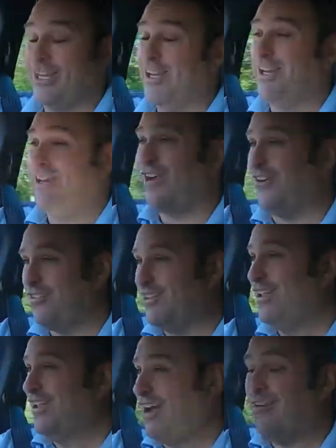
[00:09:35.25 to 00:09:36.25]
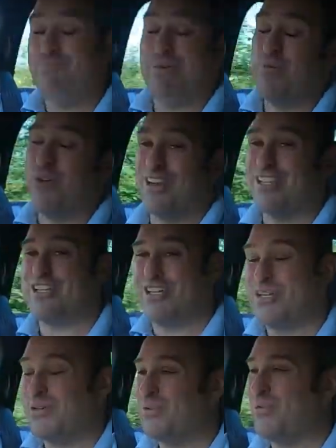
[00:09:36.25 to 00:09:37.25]
and I, have been wanting to
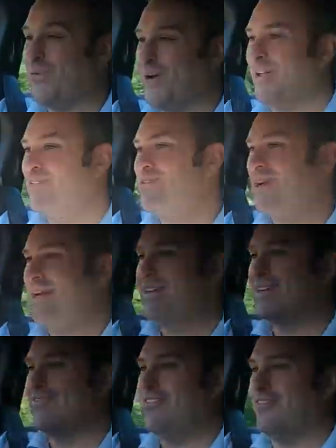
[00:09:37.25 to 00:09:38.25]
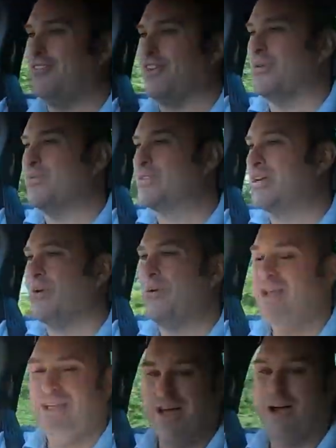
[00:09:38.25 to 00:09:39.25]
do the Wildtrak review so
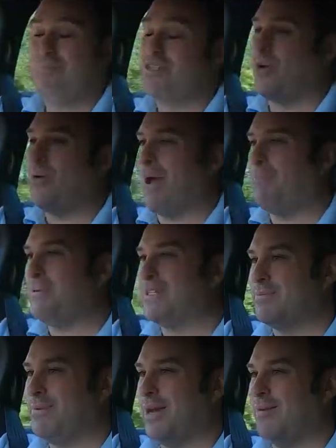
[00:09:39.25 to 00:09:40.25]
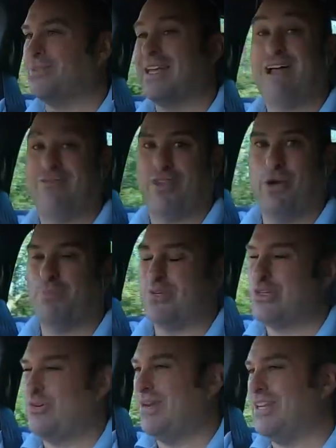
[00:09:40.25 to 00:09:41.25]
I'm so happy to be able to have the
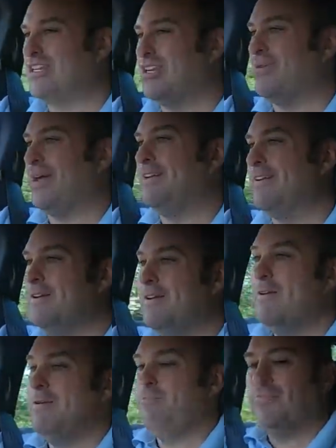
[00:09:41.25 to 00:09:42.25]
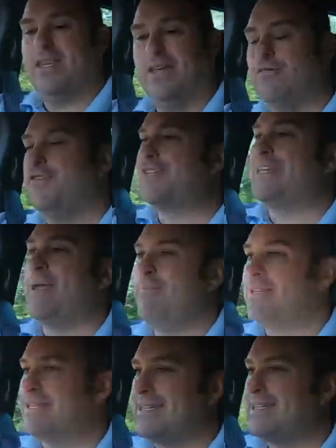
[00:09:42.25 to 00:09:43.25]
opportunity to do it. The
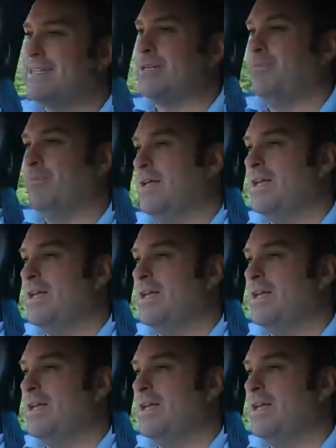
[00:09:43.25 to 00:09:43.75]
infotainment system,